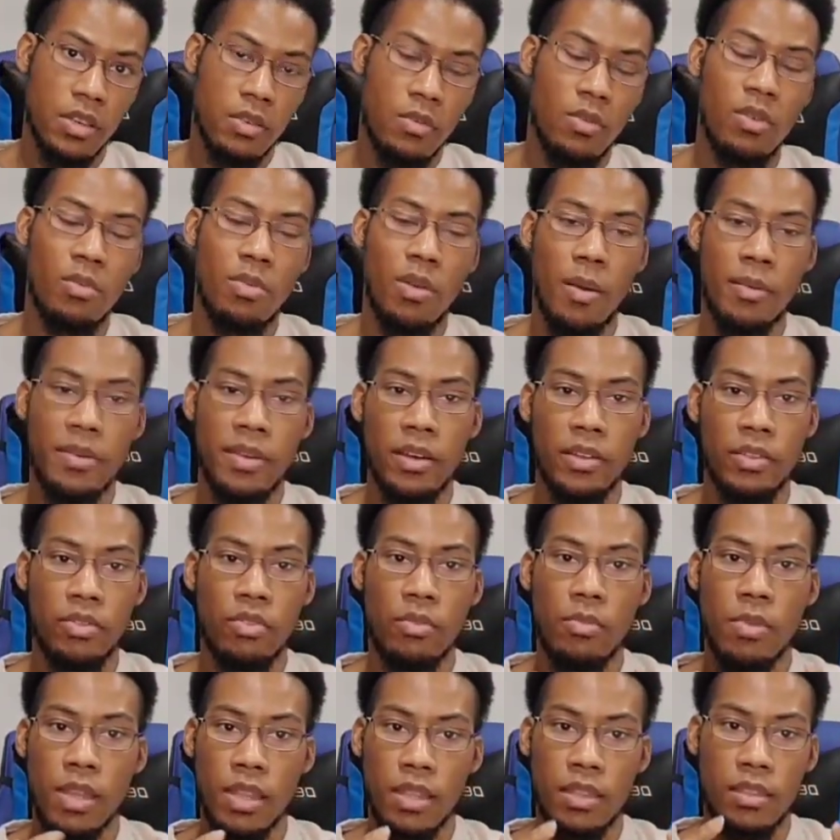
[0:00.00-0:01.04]
Well, probably all
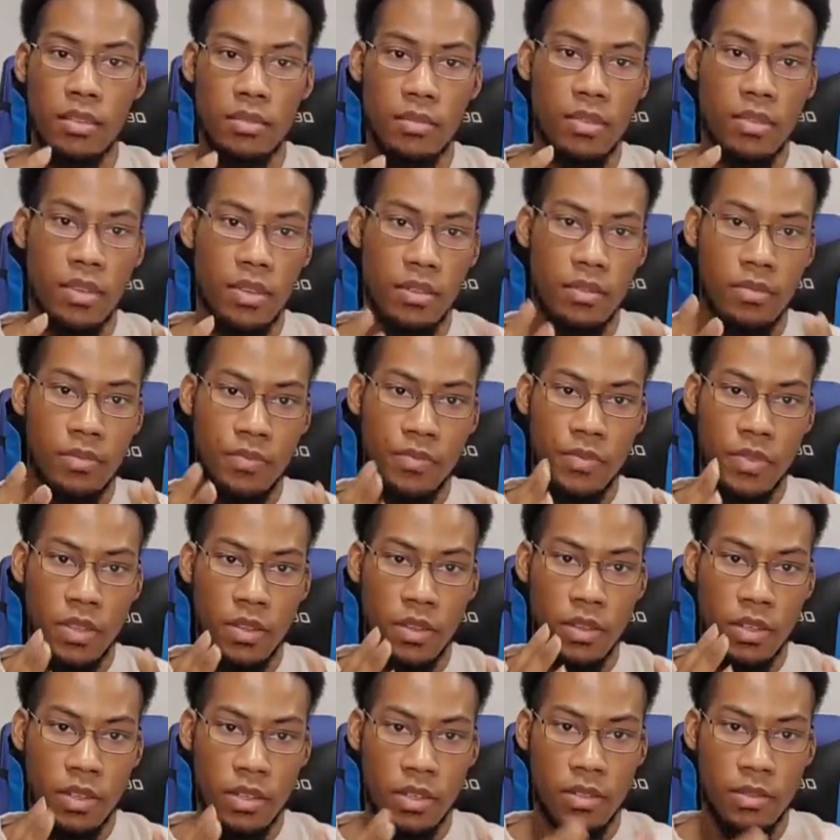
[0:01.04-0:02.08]
three, mainly
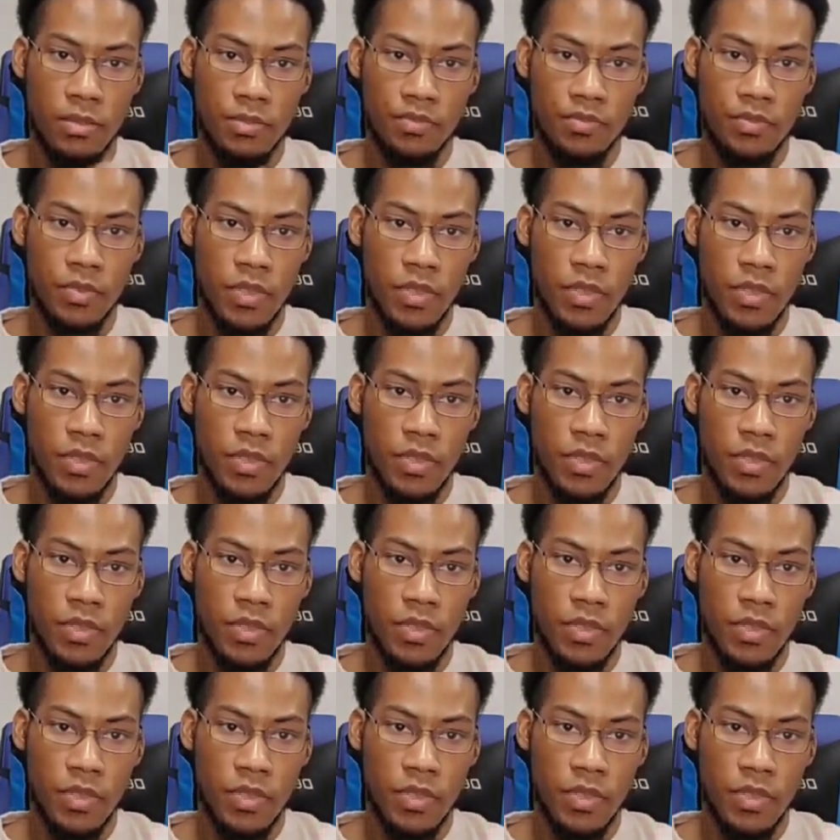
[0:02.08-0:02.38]
the